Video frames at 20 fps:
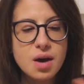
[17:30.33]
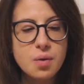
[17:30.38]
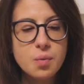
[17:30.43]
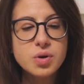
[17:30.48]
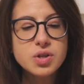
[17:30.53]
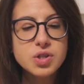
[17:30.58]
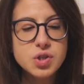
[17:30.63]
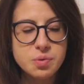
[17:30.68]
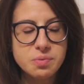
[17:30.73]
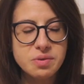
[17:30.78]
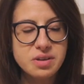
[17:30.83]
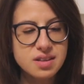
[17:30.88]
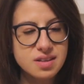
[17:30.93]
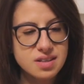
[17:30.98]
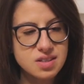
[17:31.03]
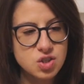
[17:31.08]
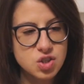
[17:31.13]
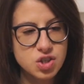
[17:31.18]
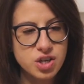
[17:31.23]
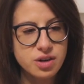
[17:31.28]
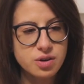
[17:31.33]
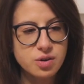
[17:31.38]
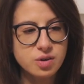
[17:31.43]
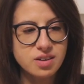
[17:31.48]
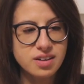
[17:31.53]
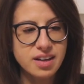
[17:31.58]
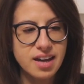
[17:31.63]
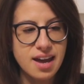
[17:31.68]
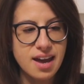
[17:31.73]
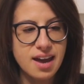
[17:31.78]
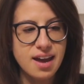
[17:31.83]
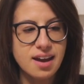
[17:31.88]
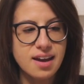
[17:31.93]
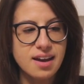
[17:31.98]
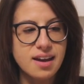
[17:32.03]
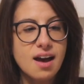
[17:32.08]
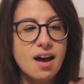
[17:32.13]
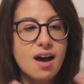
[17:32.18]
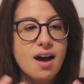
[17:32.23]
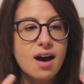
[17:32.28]
I want to make this channel
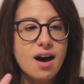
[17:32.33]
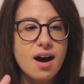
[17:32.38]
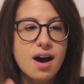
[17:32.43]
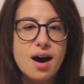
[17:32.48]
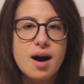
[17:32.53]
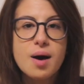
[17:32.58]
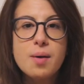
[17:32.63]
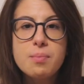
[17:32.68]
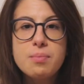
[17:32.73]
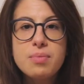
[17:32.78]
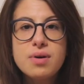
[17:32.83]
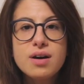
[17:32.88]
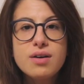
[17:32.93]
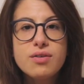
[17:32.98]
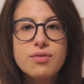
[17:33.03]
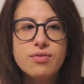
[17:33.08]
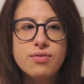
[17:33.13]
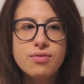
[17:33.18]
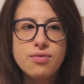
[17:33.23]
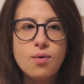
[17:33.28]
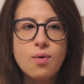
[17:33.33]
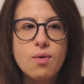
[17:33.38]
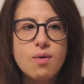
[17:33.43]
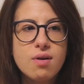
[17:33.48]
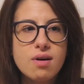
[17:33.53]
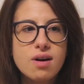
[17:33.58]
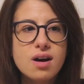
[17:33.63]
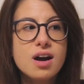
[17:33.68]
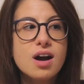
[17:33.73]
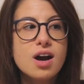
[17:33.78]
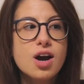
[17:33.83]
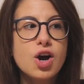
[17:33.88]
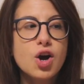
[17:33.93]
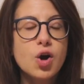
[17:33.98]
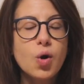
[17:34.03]
a hub for